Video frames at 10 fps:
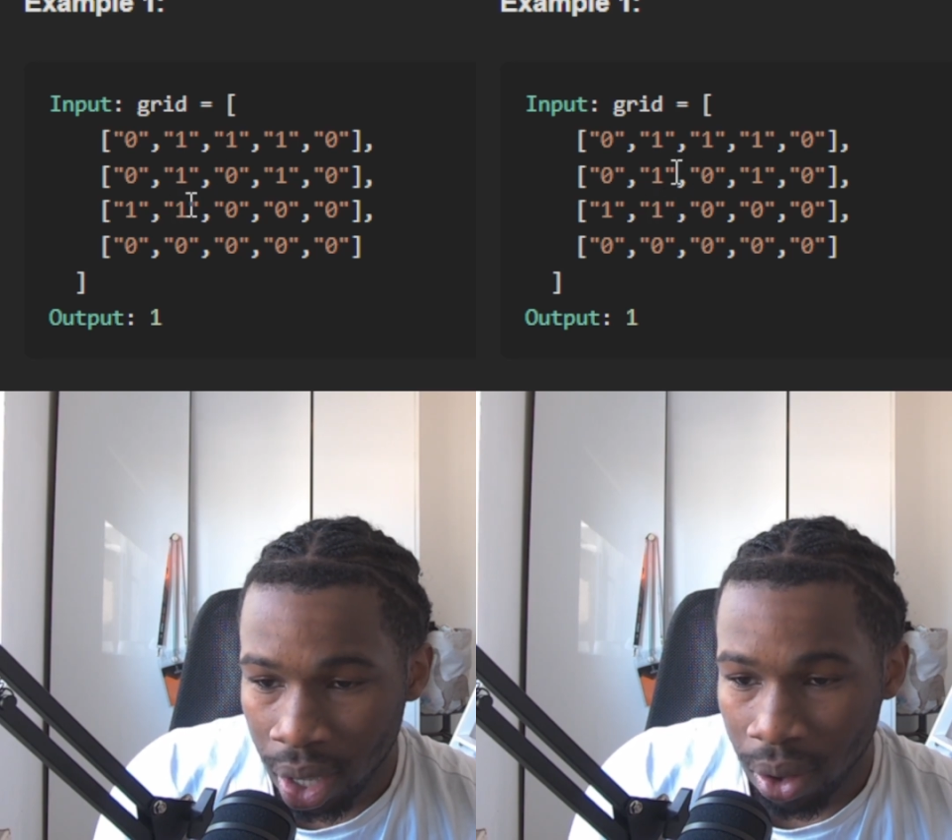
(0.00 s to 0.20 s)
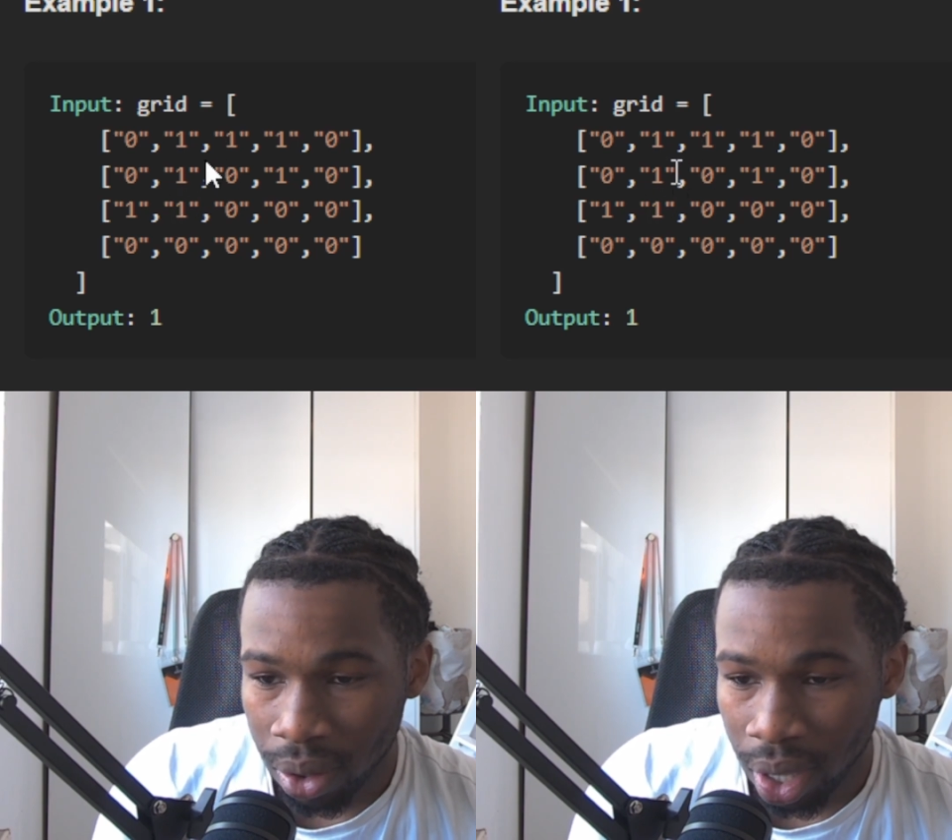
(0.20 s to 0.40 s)

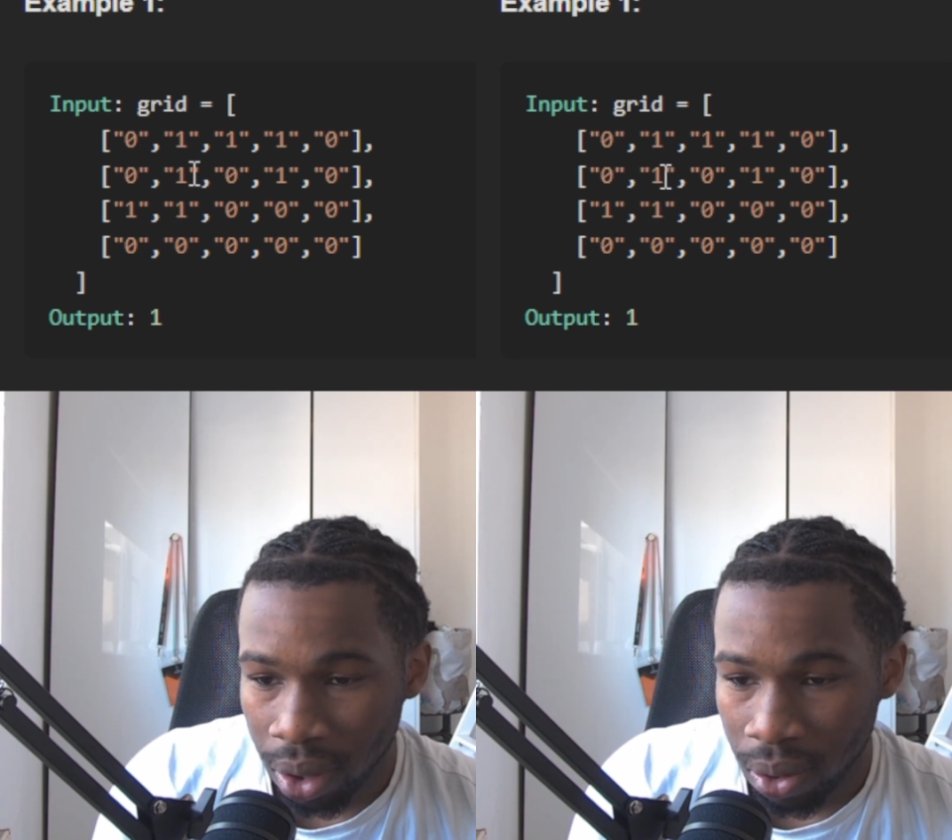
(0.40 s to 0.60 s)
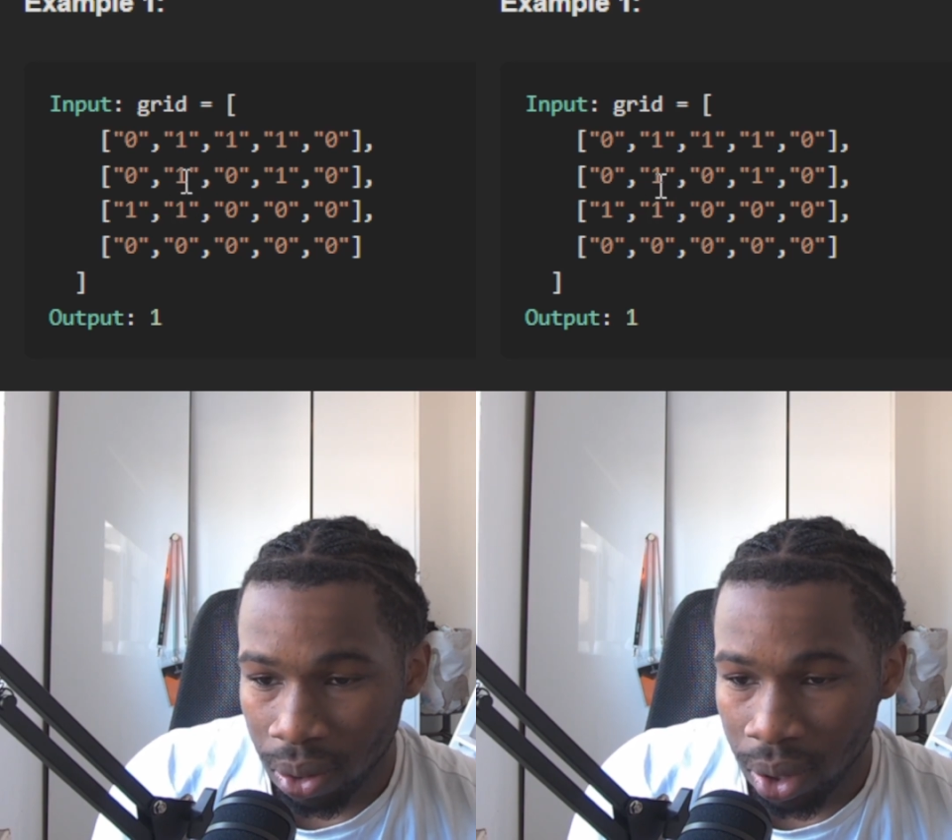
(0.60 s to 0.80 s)
Okay,
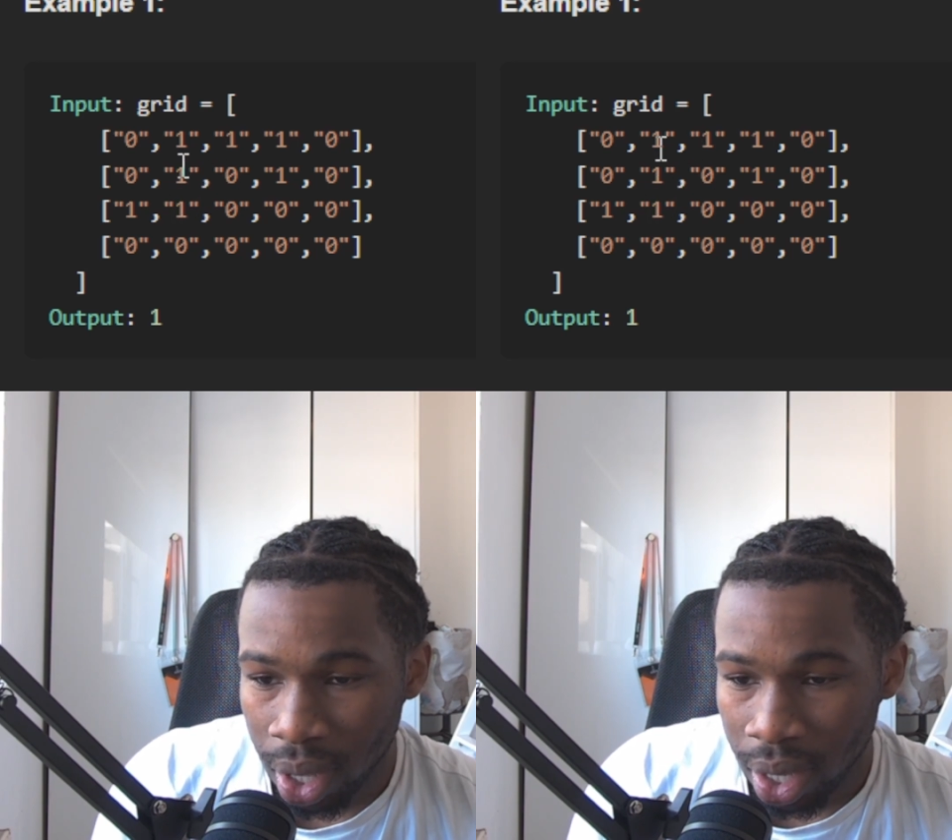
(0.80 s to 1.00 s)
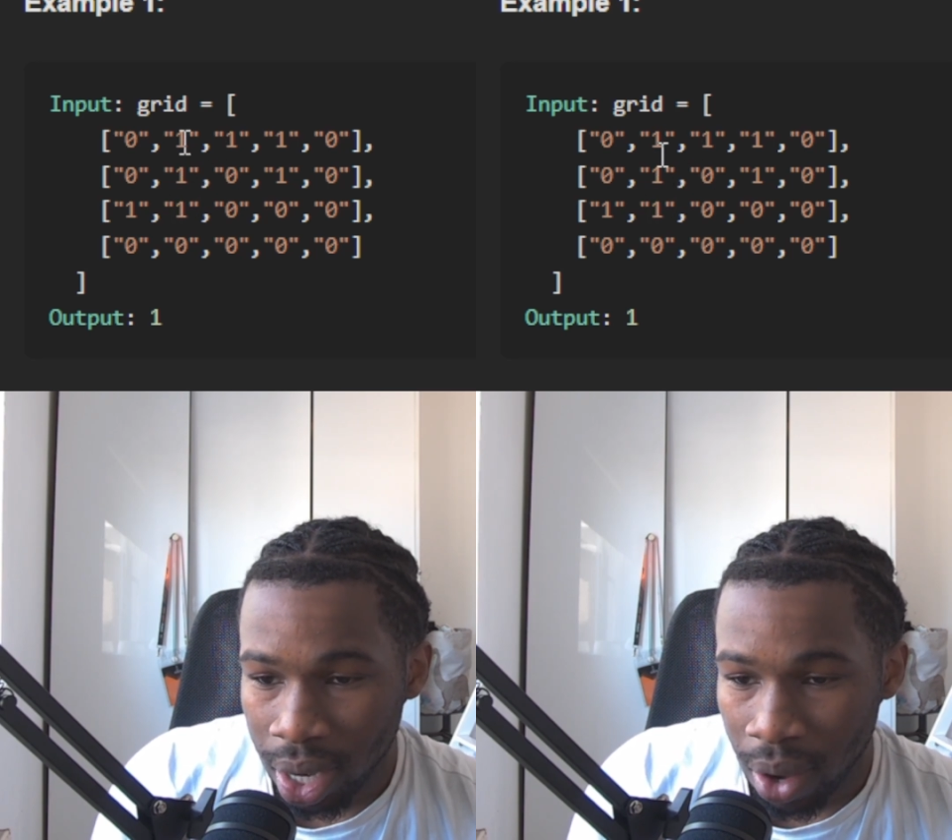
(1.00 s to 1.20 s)
cool.
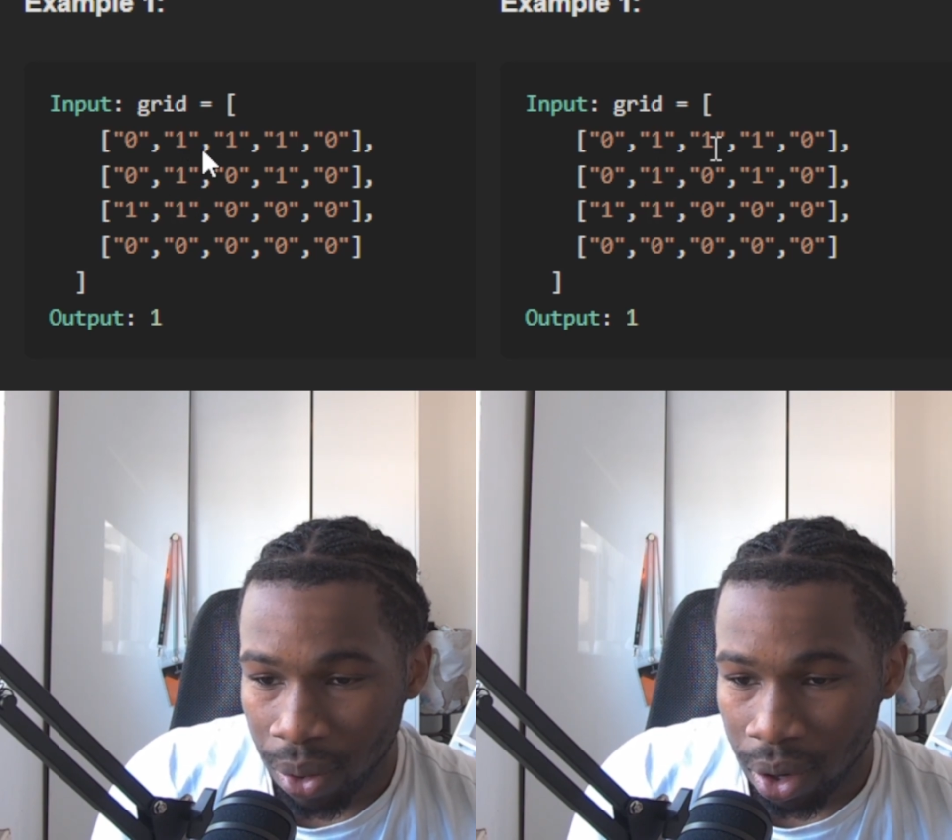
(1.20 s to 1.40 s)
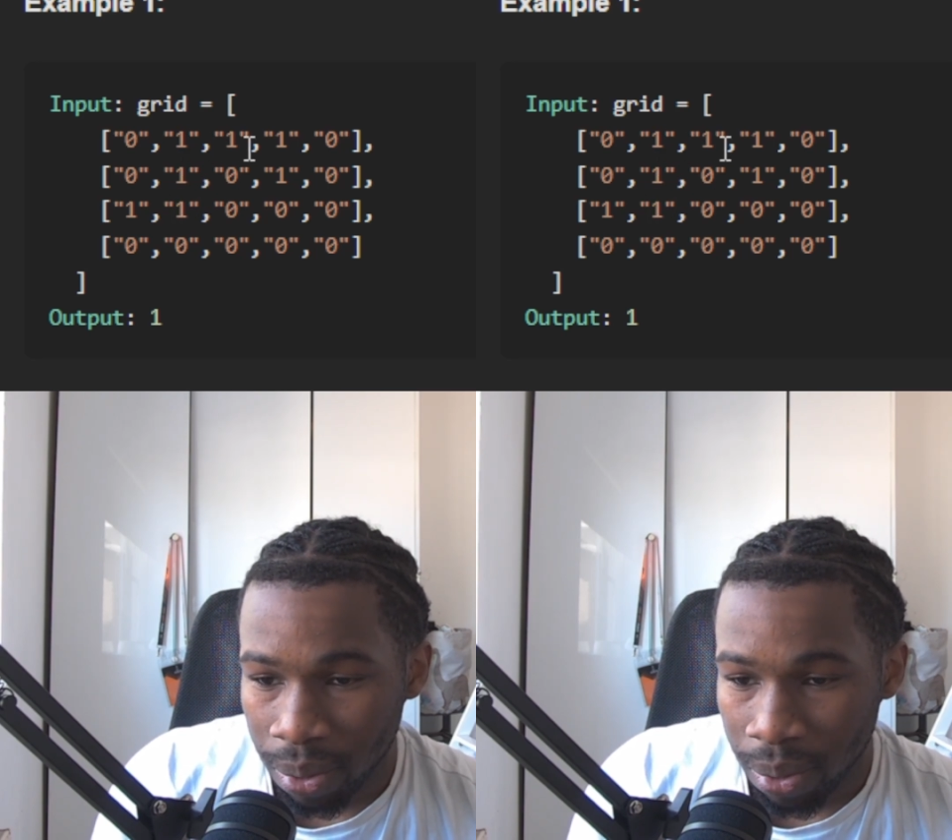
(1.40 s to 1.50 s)
Now we're going to